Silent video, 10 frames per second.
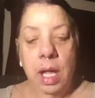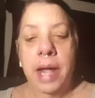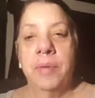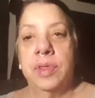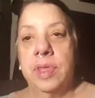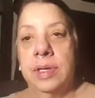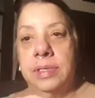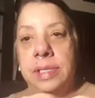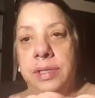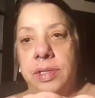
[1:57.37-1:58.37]
And with this,
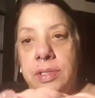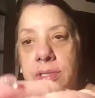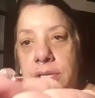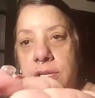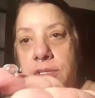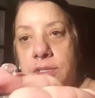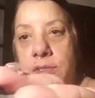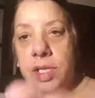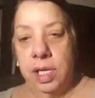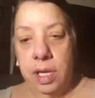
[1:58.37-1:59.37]
seriously, you just
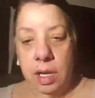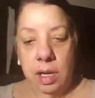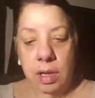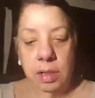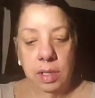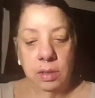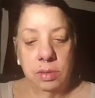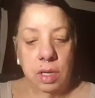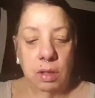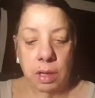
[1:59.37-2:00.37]
need a little
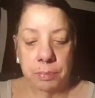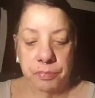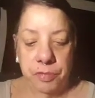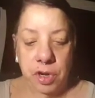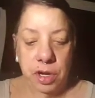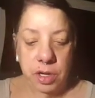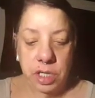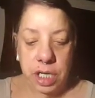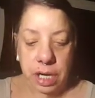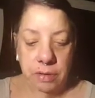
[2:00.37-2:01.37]
dollop for your
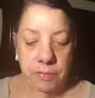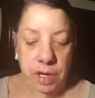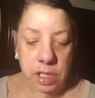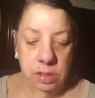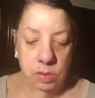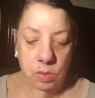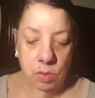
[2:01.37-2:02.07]
entire face.